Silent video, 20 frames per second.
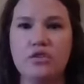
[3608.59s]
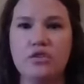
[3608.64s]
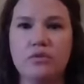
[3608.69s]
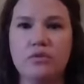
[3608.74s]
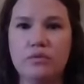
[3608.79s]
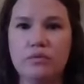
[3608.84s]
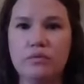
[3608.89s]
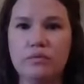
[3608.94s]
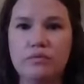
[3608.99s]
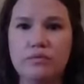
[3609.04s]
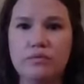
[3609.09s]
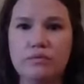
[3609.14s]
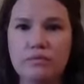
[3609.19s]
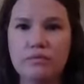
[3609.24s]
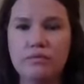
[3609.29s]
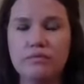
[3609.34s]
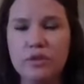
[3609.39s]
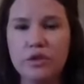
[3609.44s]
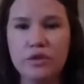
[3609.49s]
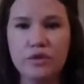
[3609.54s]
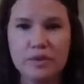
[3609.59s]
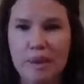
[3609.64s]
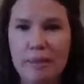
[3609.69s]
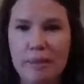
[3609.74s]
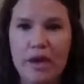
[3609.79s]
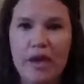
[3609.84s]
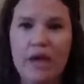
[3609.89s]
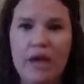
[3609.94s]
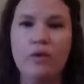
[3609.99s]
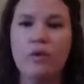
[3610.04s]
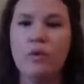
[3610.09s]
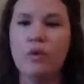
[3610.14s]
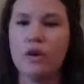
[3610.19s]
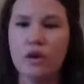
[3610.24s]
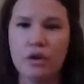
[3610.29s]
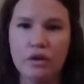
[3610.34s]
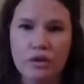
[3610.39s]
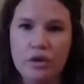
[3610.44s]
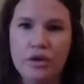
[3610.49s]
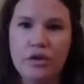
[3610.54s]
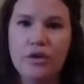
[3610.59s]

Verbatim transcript: to lose my butt, or